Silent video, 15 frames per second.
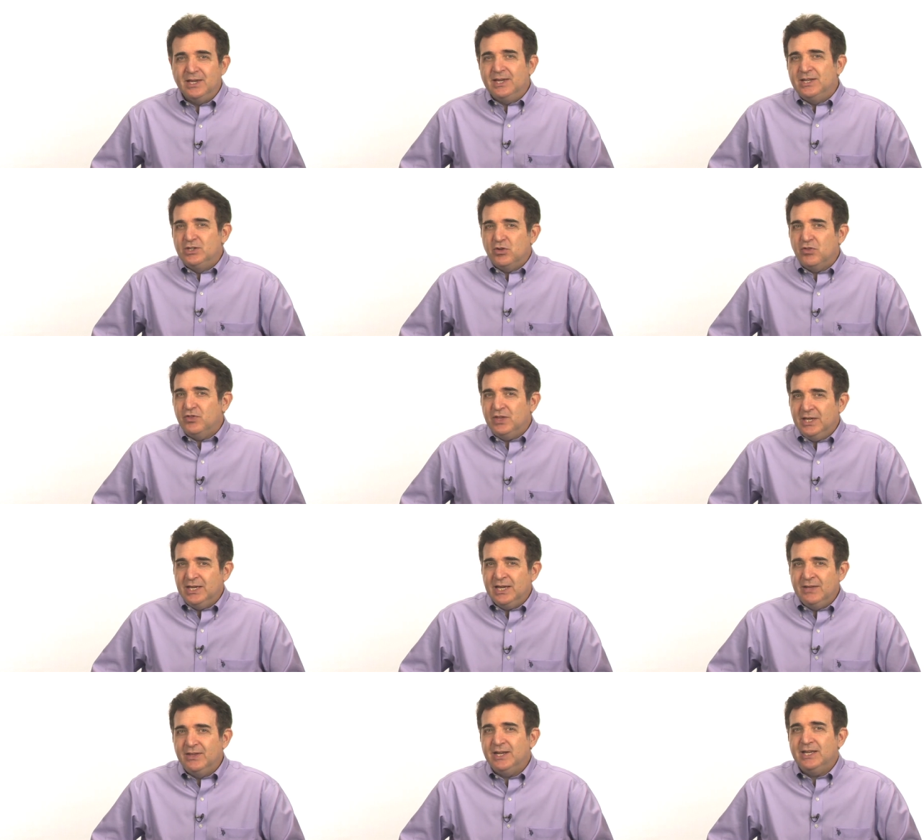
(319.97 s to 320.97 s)
into
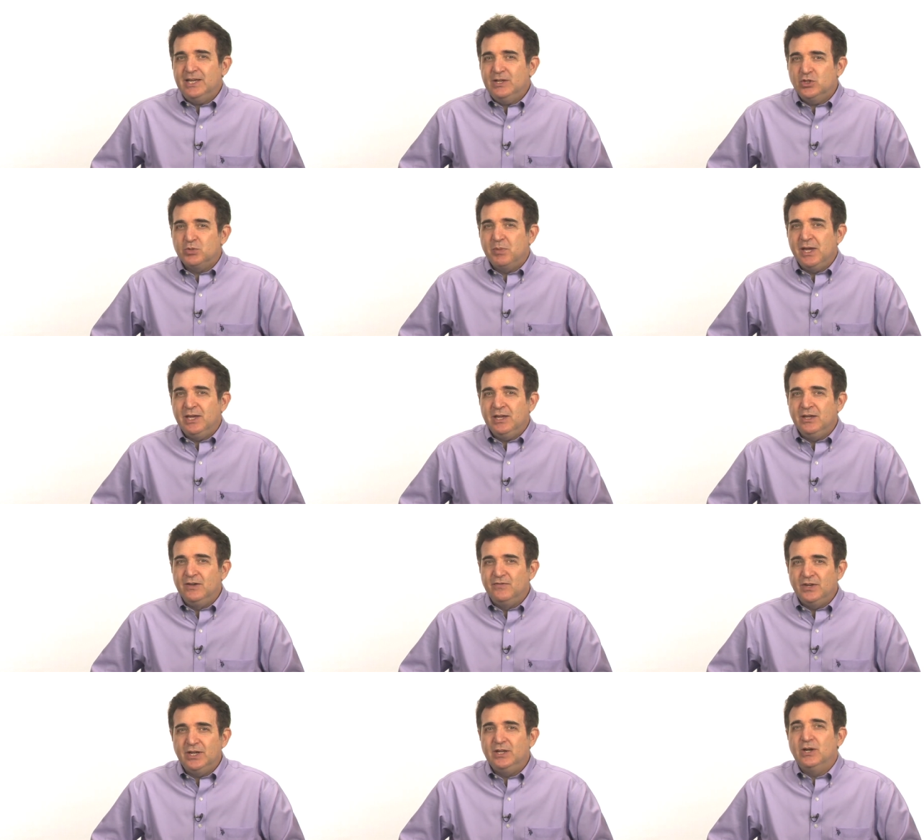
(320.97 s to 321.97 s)
thinking that it's making a
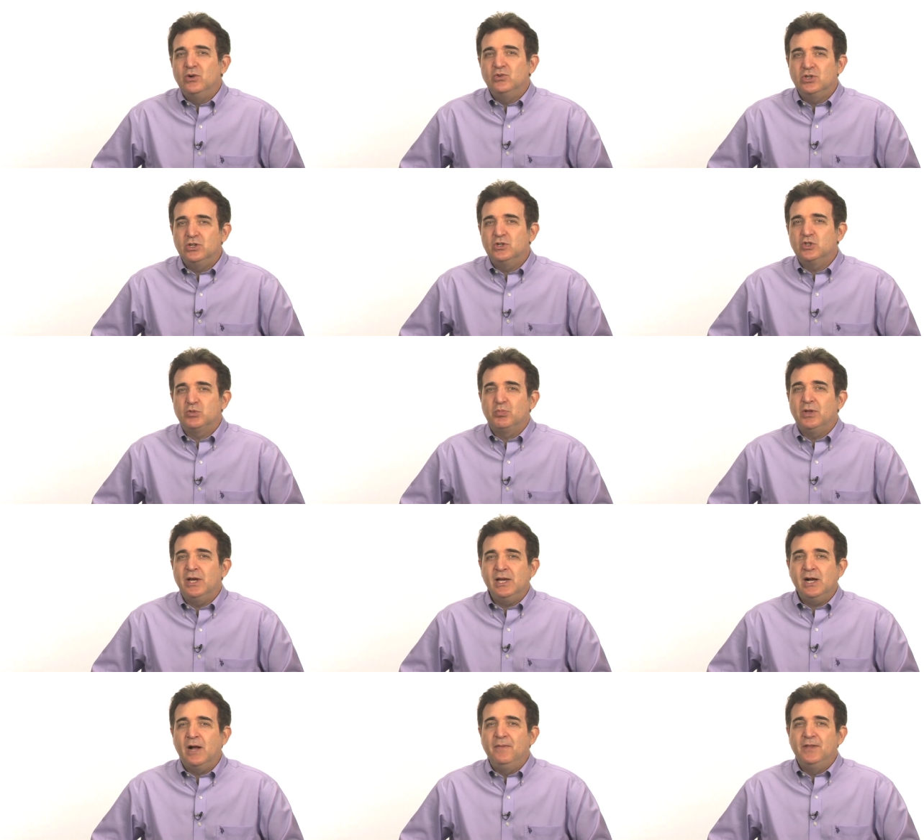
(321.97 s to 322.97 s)
video to
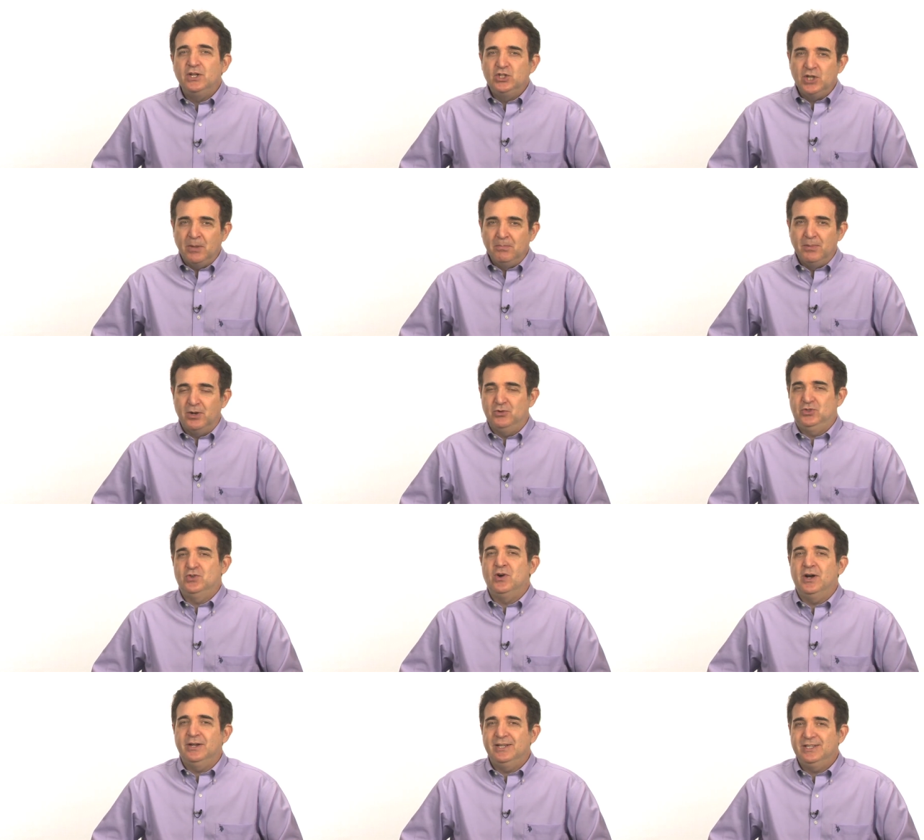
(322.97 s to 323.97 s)
display on the
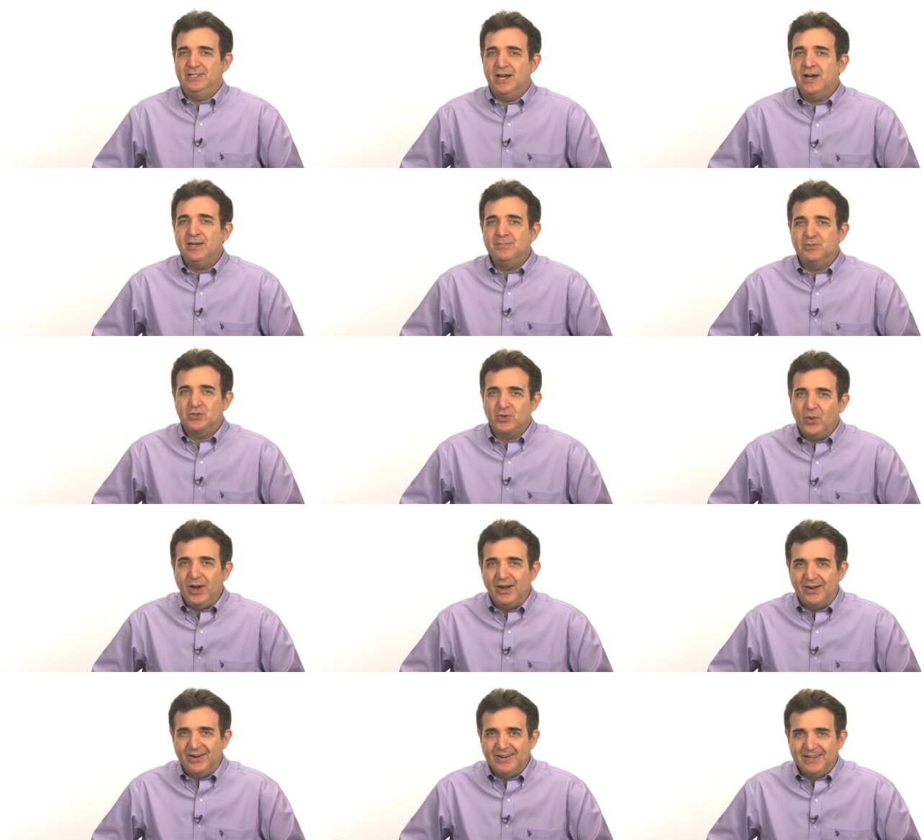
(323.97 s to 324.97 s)
Jumbotron at Times
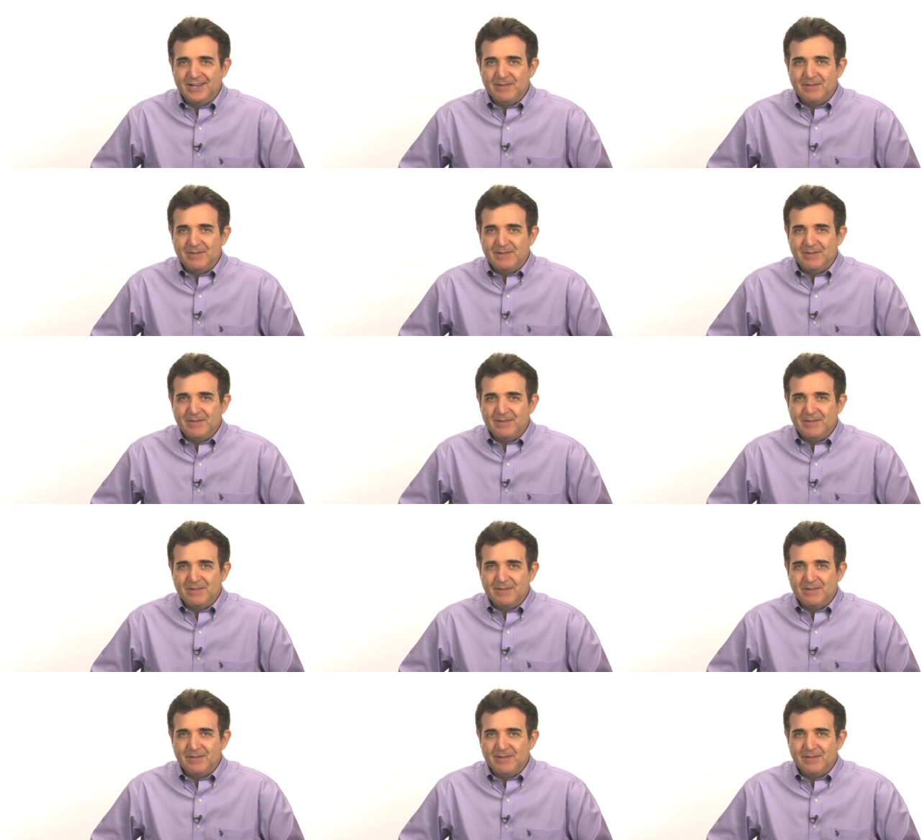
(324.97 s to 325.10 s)
Square.